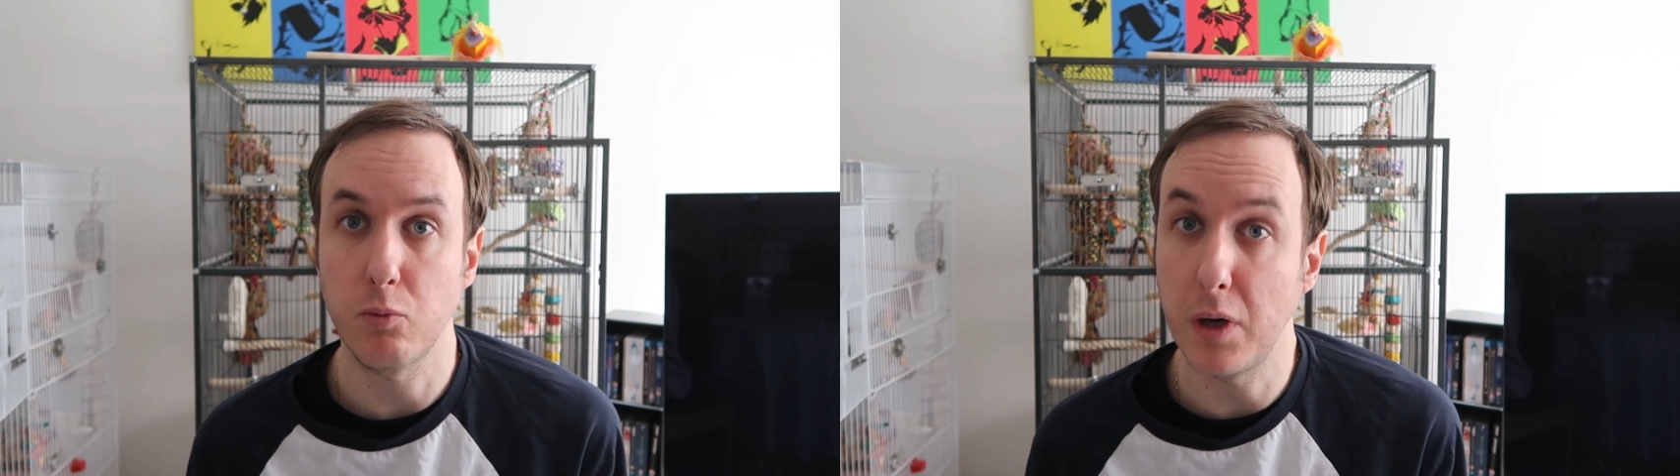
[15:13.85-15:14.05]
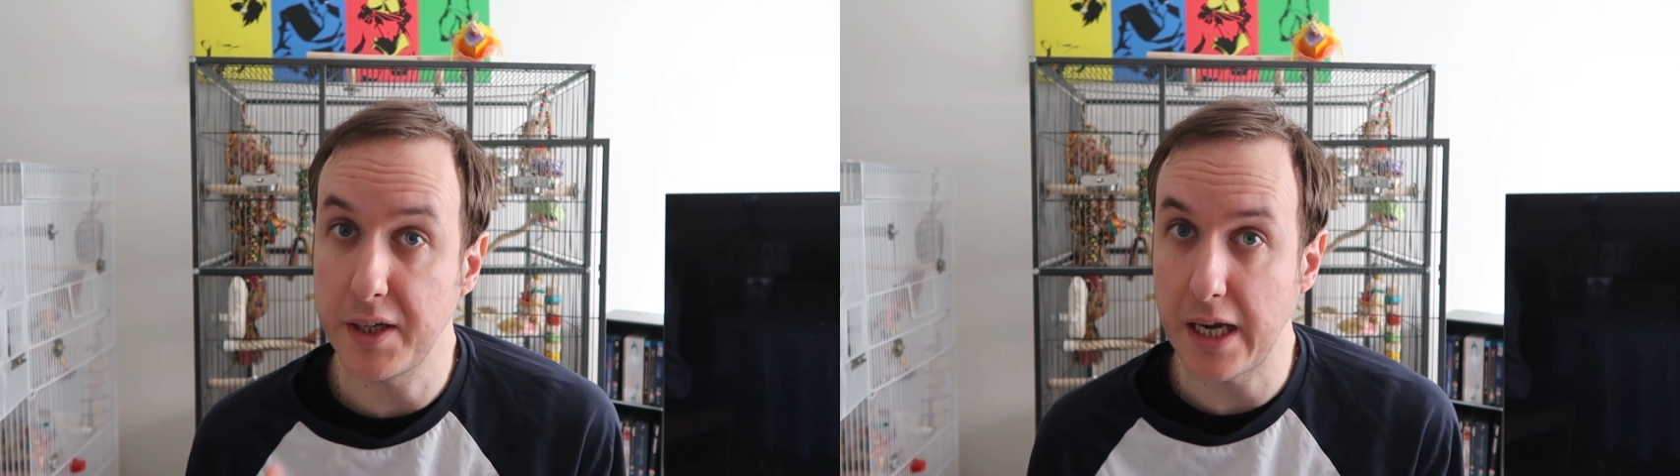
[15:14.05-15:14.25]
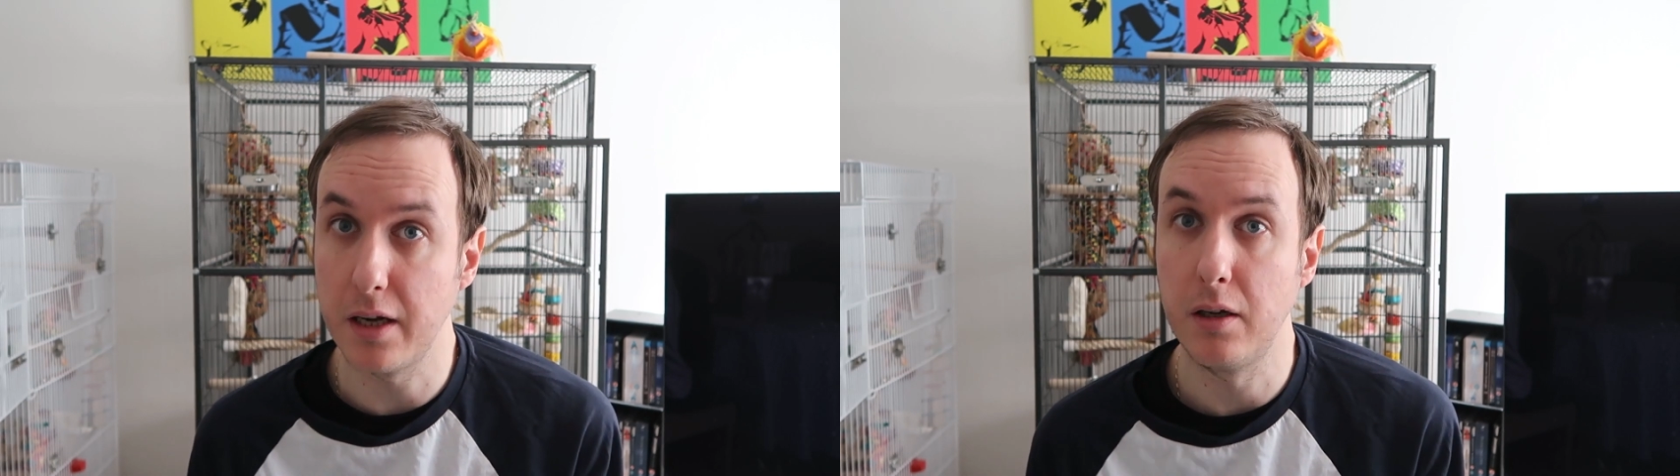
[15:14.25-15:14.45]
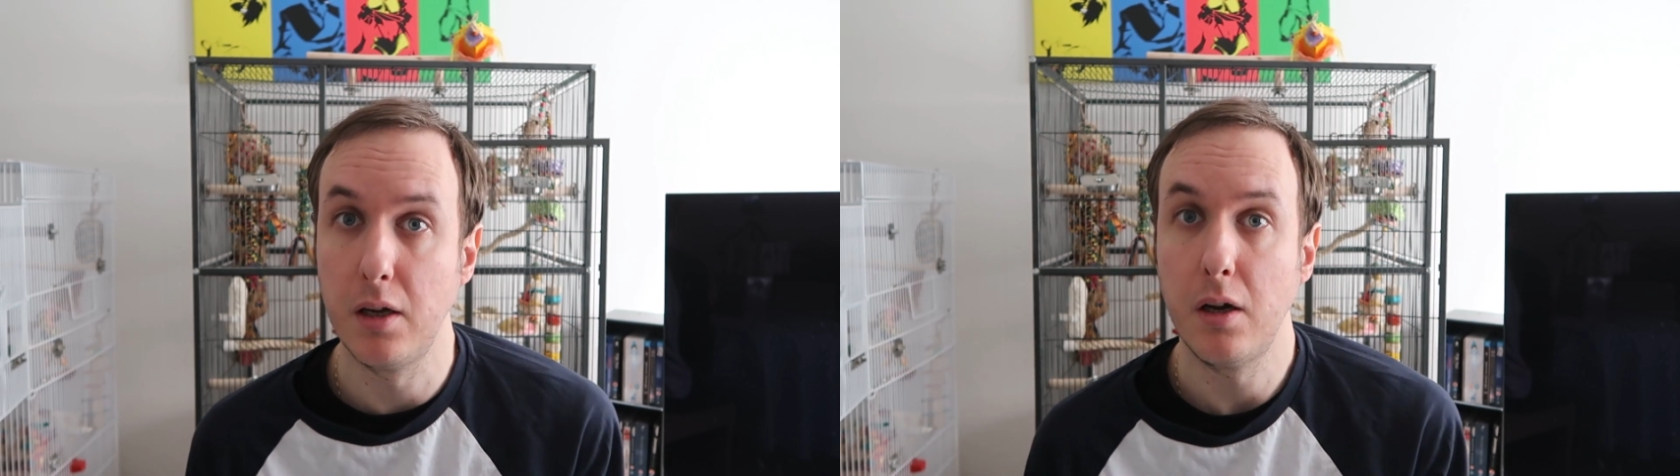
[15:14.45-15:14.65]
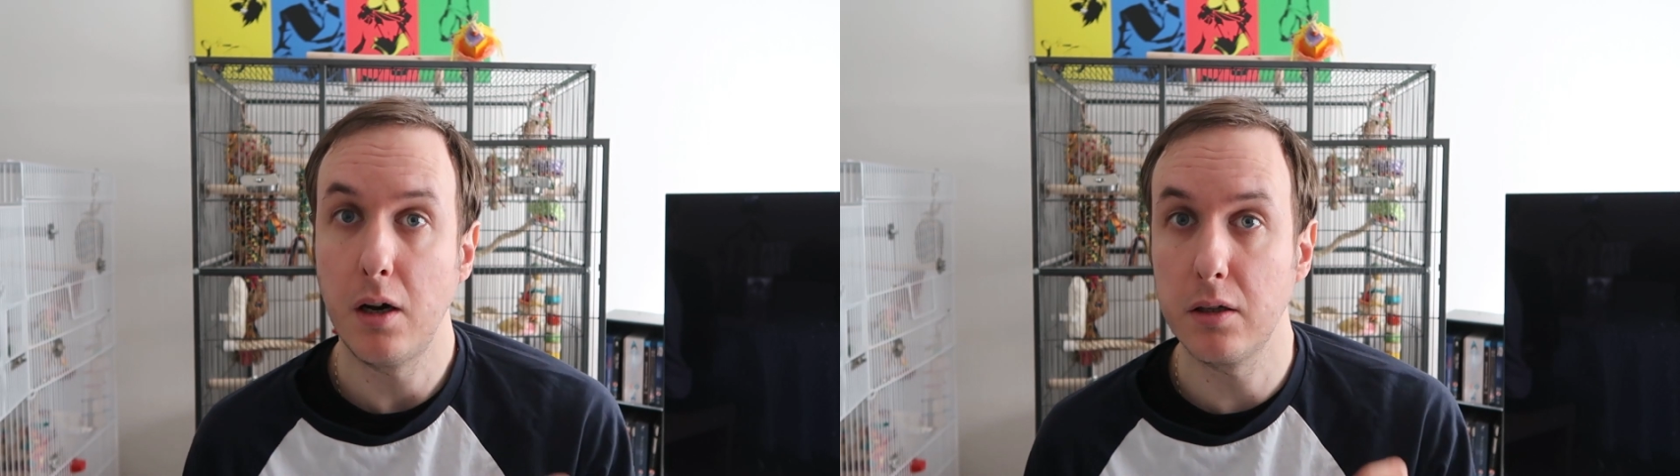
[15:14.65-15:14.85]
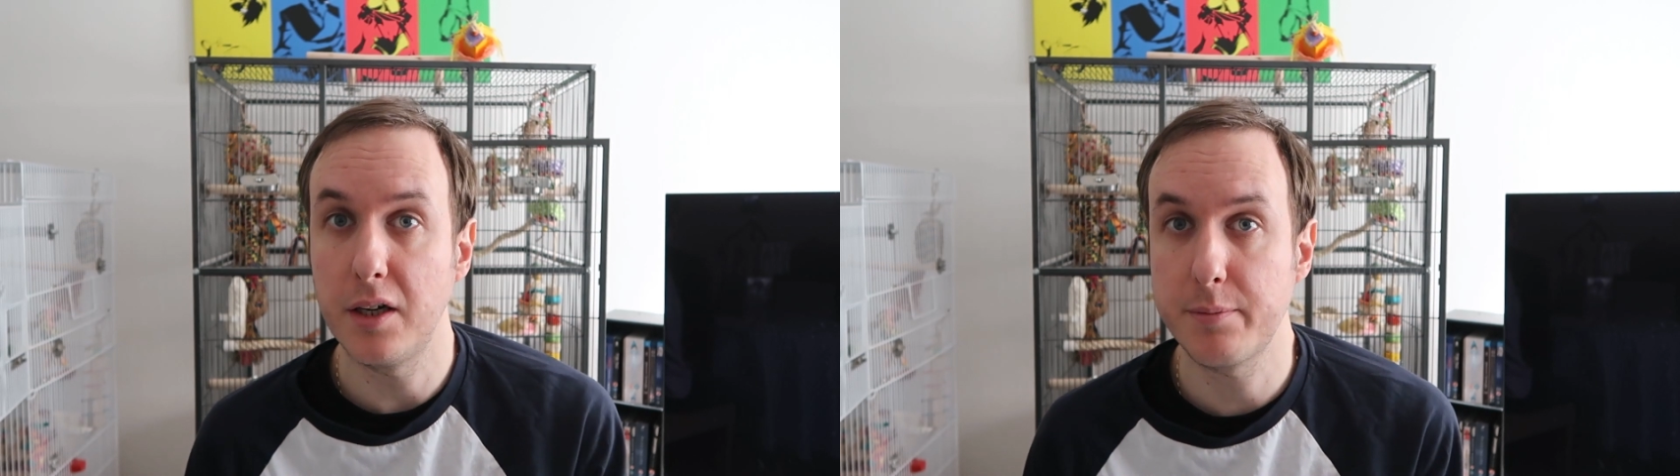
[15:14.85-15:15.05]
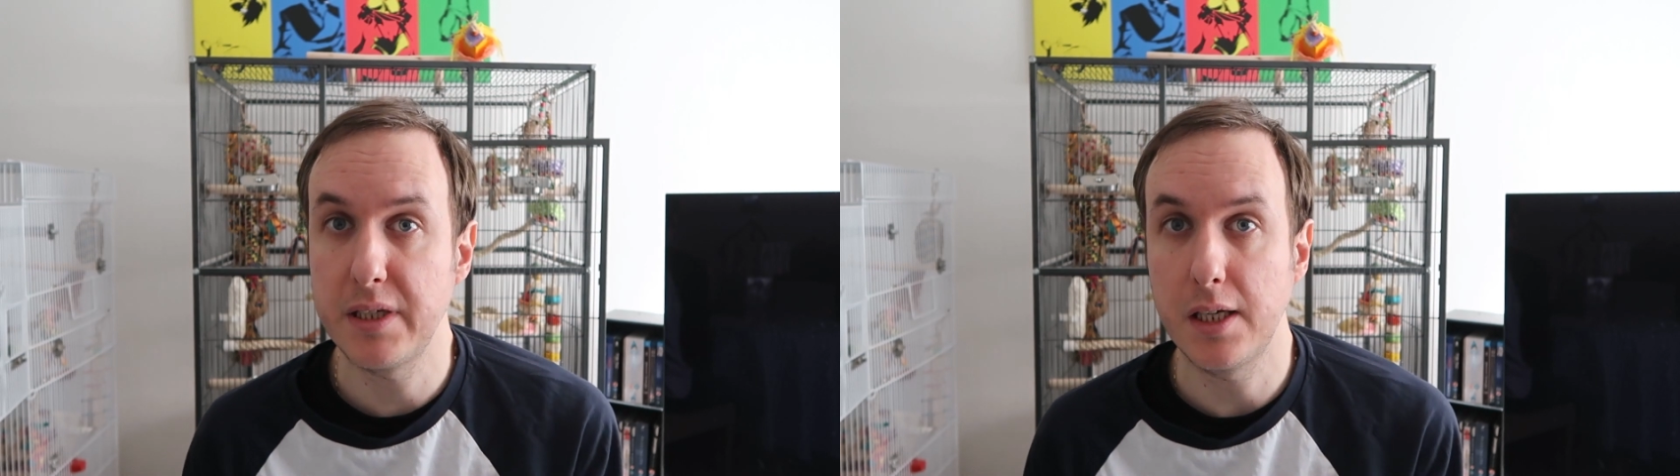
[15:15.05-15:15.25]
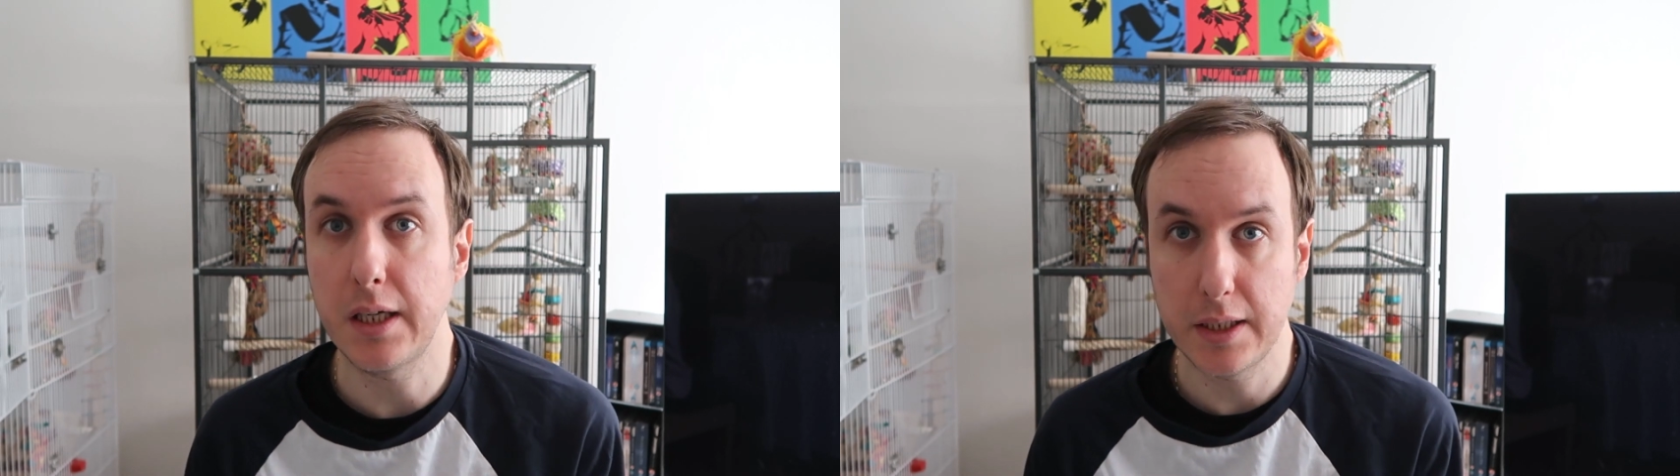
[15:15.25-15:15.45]
Again, I'd like to
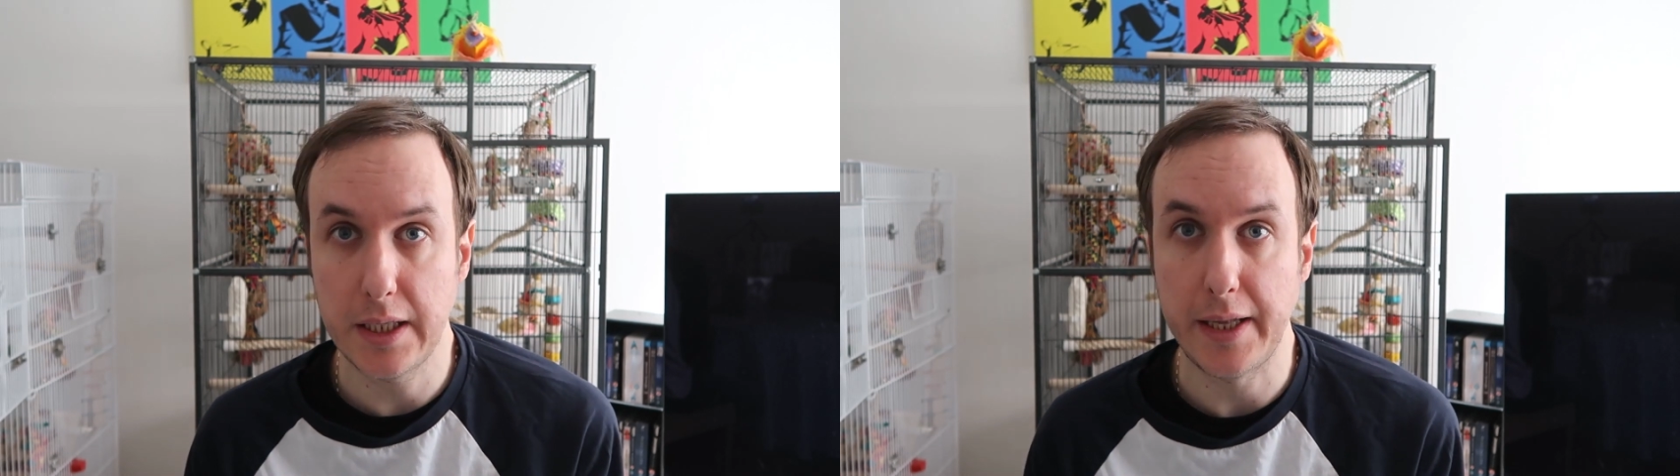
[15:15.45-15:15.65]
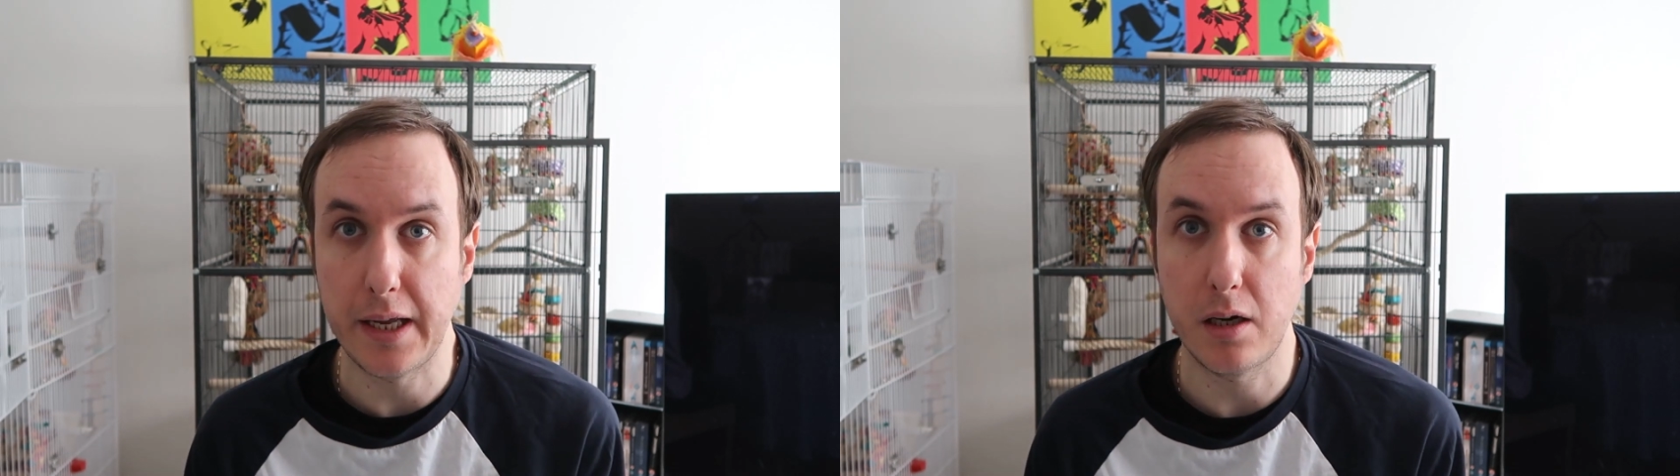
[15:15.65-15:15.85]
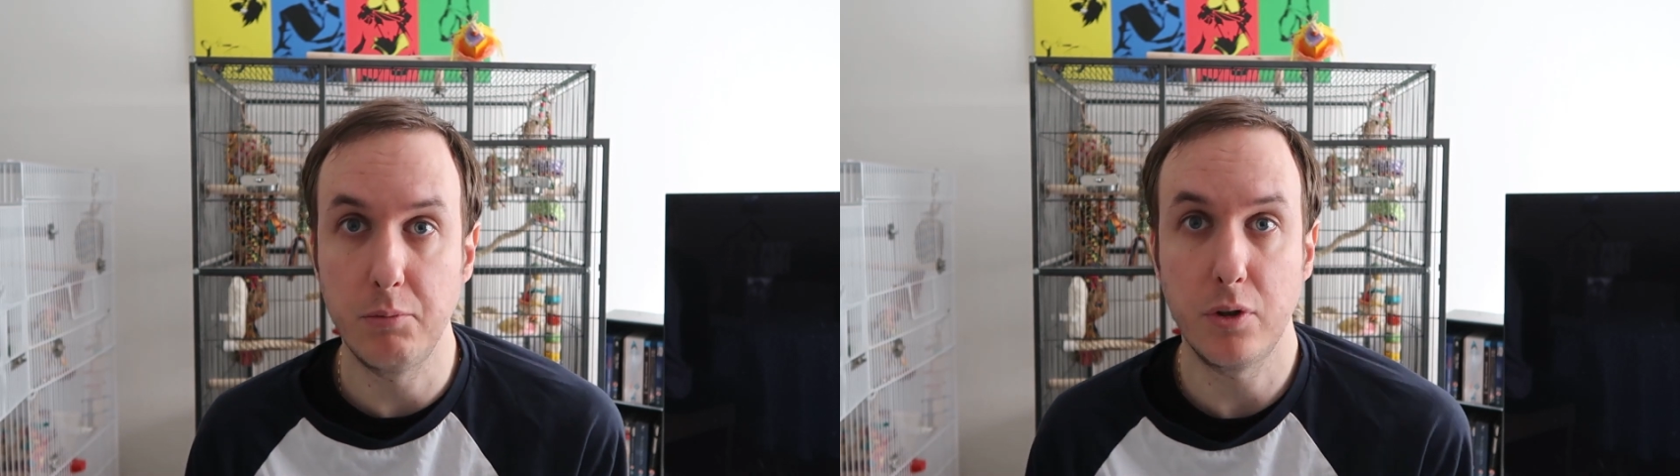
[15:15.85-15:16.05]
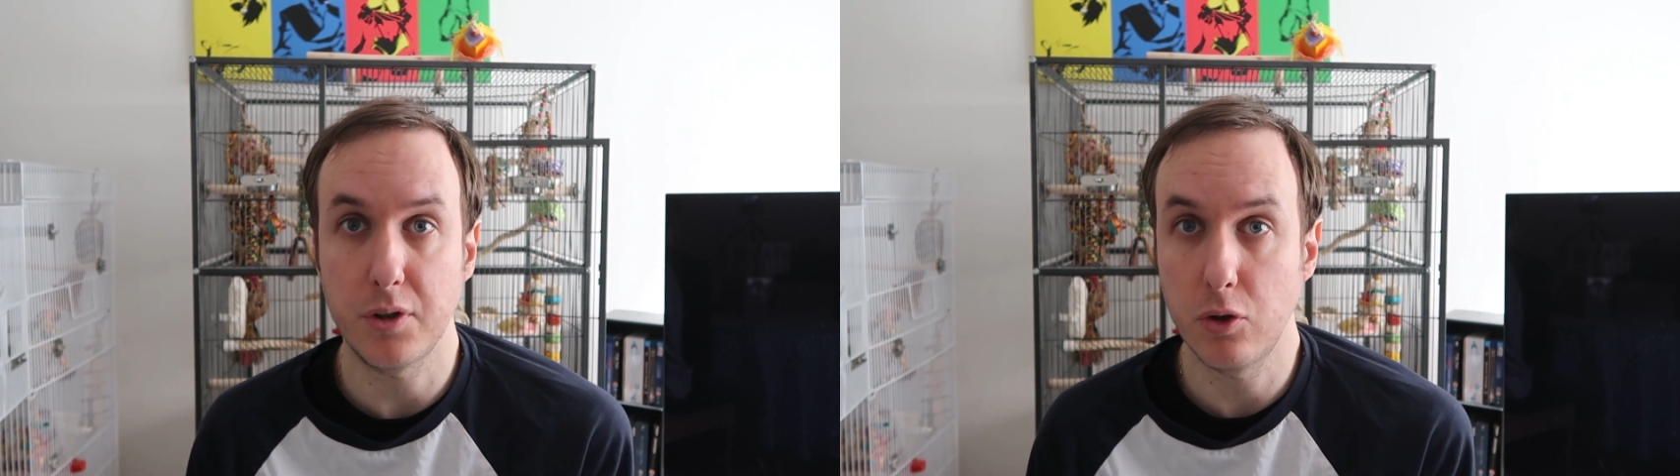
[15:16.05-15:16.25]
make it clear that I'm not